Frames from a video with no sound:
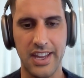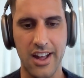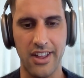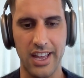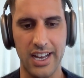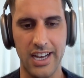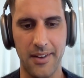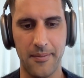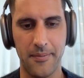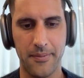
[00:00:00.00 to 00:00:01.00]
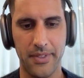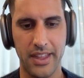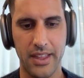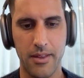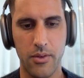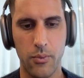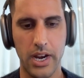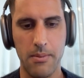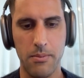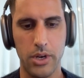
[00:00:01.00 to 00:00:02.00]
Kelly, when
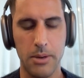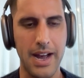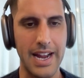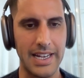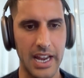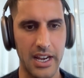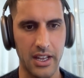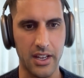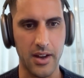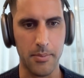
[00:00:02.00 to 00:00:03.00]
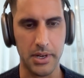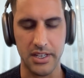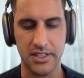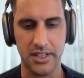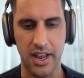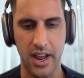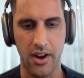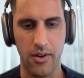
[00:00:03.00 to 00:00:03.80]
I'm ideating companies today